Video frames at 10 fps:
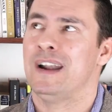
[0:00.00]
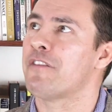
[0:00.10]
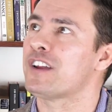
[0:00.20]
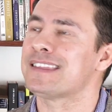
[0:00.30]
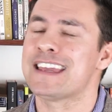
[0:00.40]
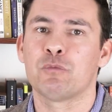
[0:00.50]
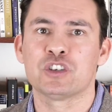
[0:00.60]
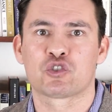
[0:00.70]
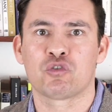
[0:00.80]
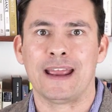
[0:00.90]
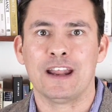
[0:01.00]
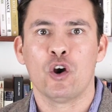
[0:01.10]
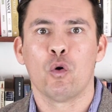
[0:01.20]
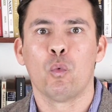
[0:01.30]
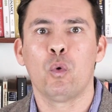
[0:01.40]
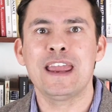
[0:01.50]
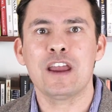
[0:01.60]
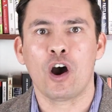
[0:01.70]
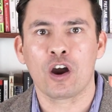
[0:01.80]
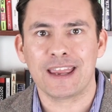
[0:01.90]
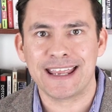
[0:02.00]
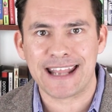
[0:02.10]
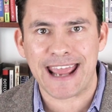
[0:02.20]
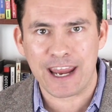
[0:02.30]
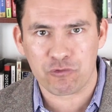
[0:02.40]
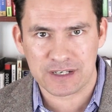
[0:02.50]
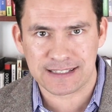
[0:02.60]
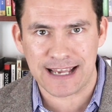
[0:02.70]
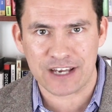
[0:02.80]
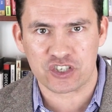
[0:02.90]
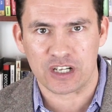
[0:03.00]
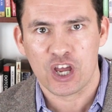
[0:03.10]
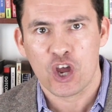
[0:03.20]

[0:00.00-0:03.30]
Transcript: when everything was great we are in a recession.